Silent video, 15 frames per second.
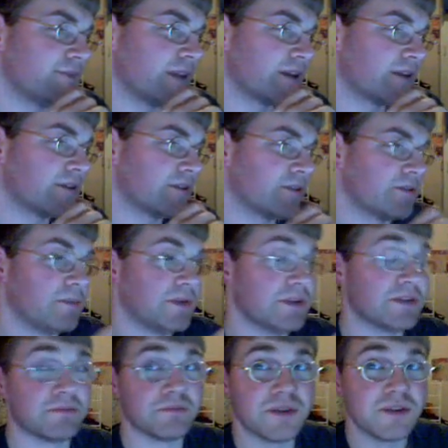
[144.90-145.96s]
It could be
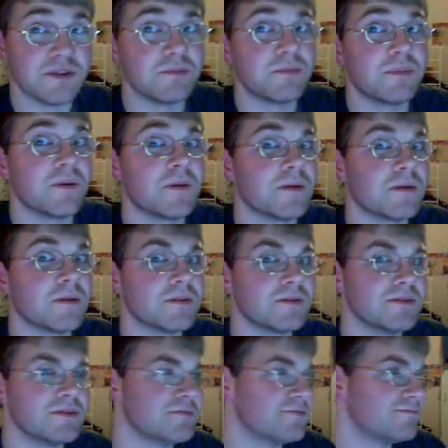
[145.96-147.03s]
the motherboard.
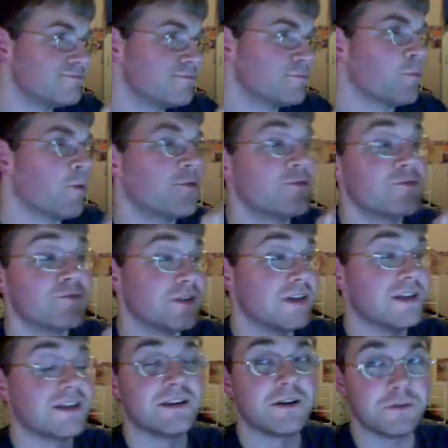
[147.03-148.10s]
You won't
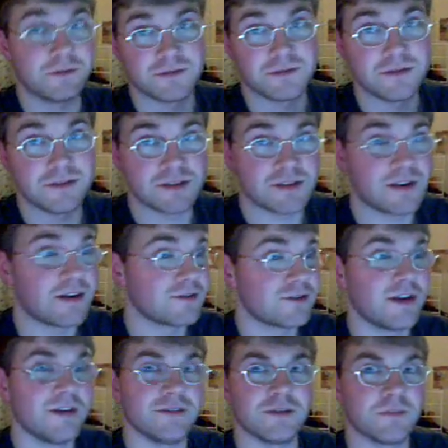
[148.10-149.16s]
really know until you start
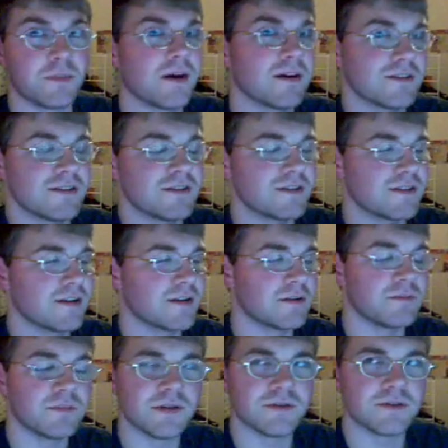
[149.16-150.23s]
changing parts inside the
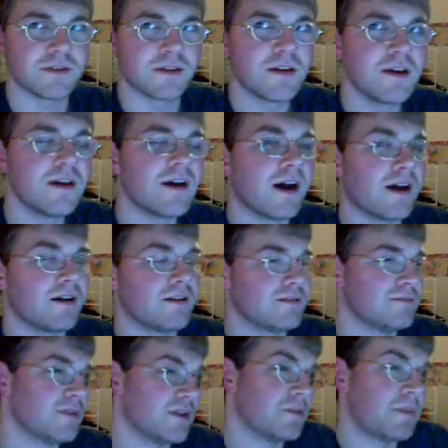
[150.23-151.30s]
computer.
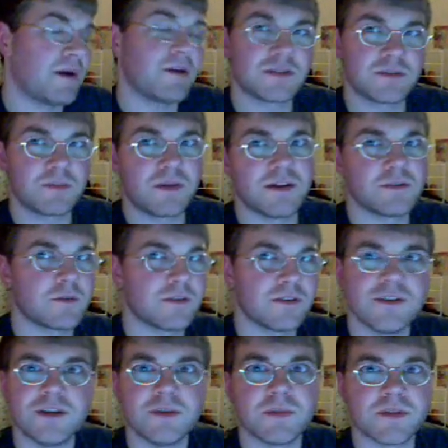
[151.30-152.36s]
But the power supply is one of the
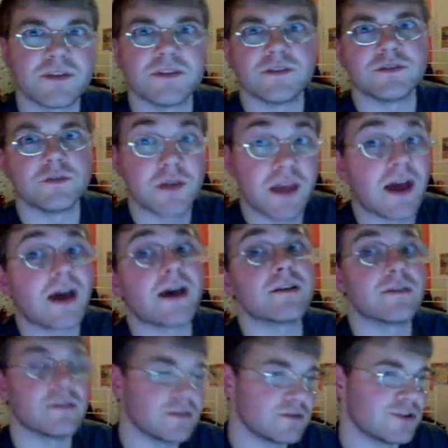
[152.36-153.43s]
cheaper things you
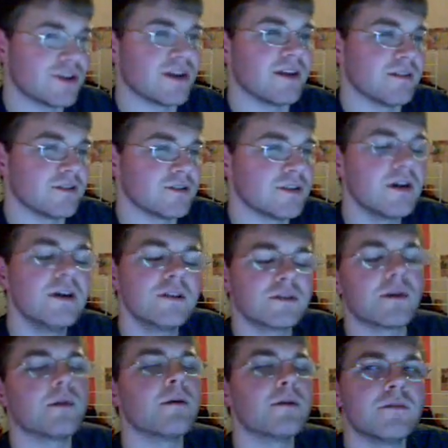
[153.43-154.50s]
can change.
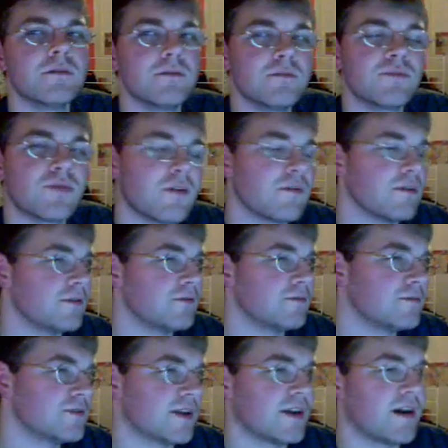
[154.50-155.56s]
So I would probably
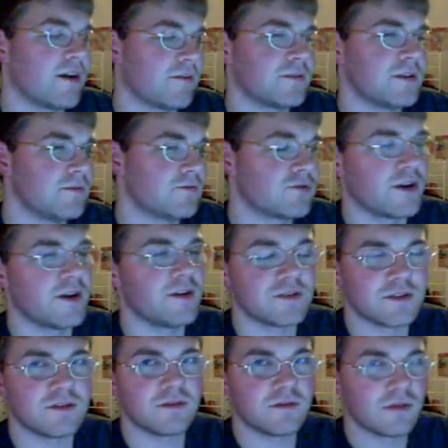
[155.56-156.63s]
say after you've
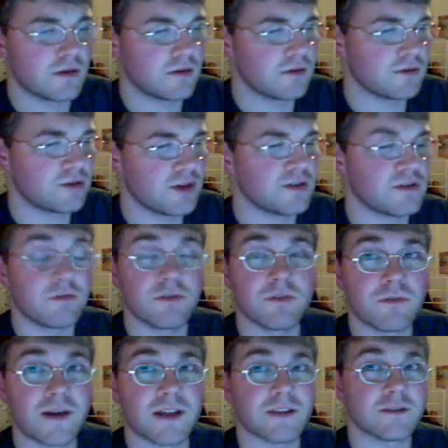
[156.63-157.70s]
changed over the
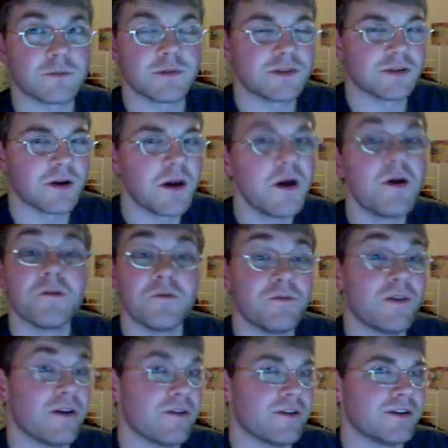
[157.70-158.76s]
fans, which are
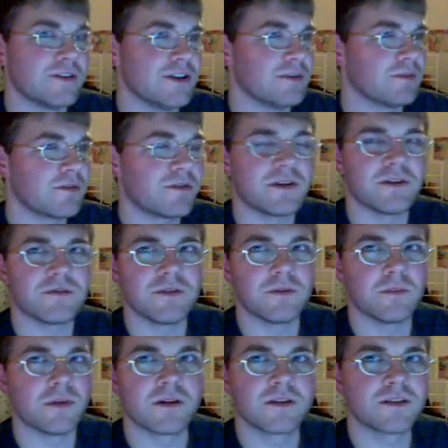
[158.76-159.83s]
very cheap. They're only a few
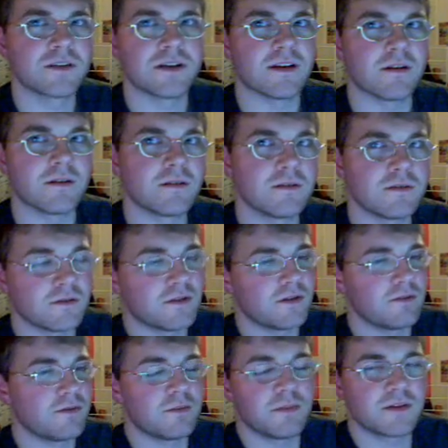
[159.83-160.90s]
bucks now. They're only
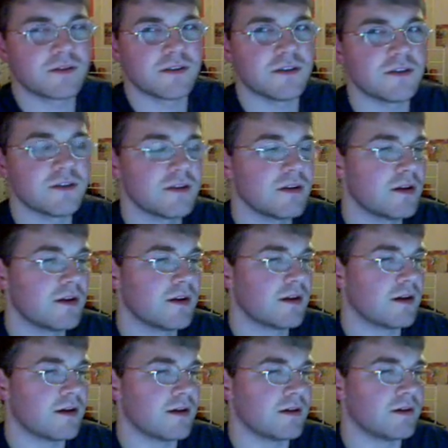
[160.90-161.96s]
a few bucks each.
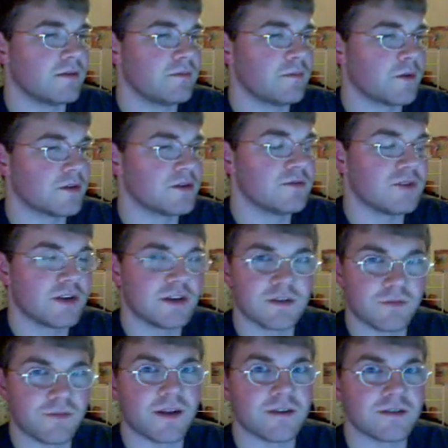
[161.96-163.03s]
Once you've changed the
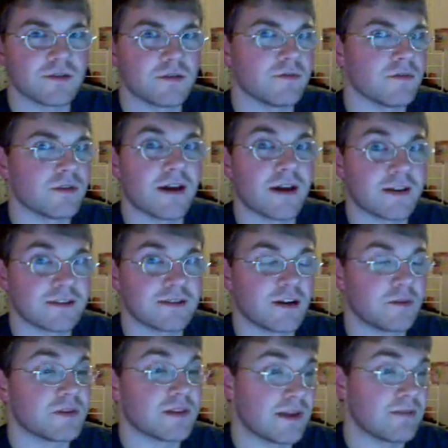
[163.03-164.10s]
fans over and that hasn't
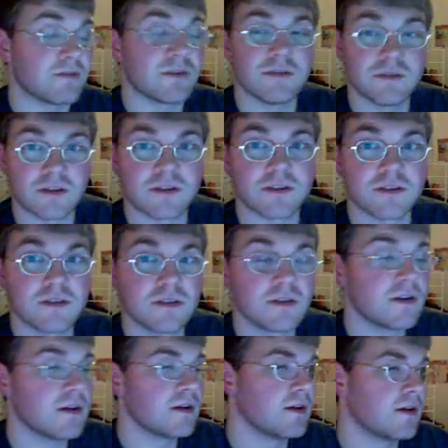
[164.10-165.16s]
helped them give it a dust
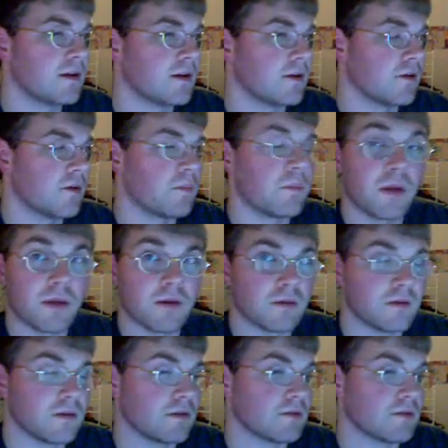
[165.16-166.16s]
or a blow,